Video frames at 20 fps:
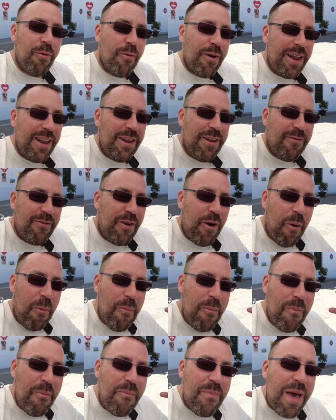when you've
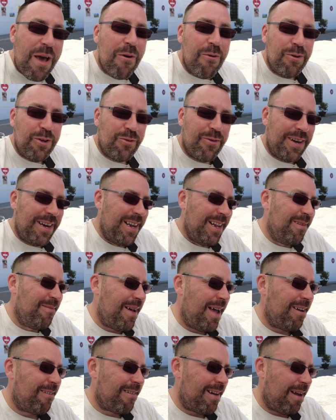got bells ringing in the
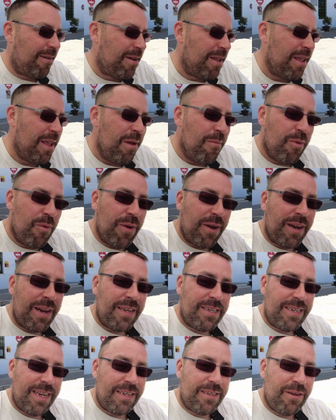background, but we're going
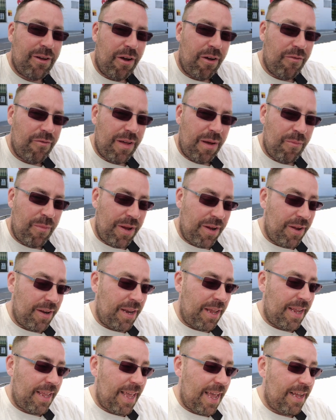to set off and we're going
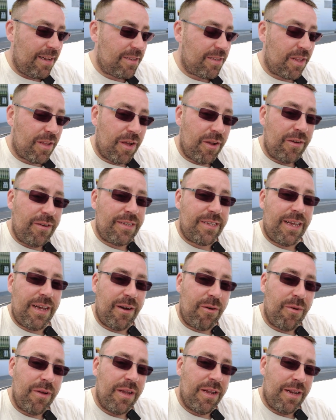to get to the
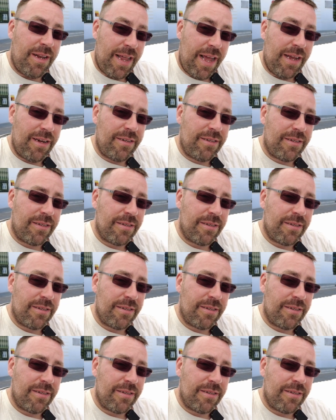hotel next.